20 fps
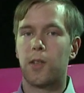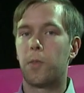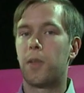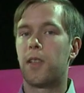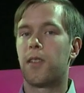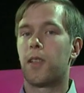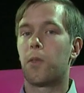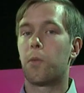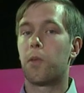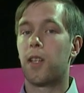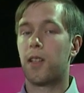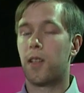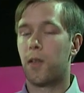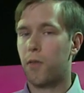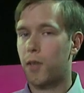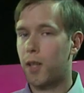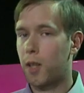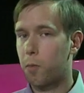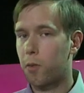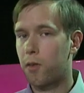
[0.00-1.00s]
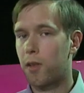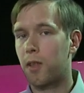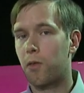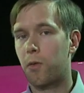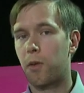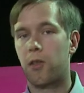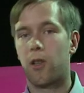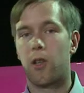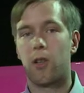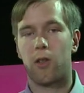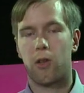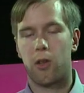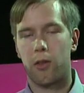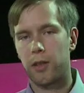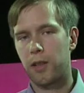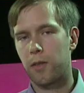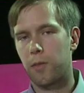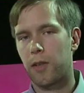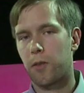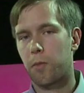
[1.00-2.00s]
it means that we get a 5% return
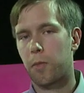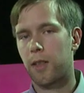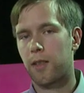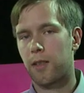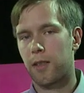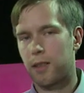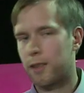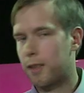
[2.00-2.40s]
on the investment,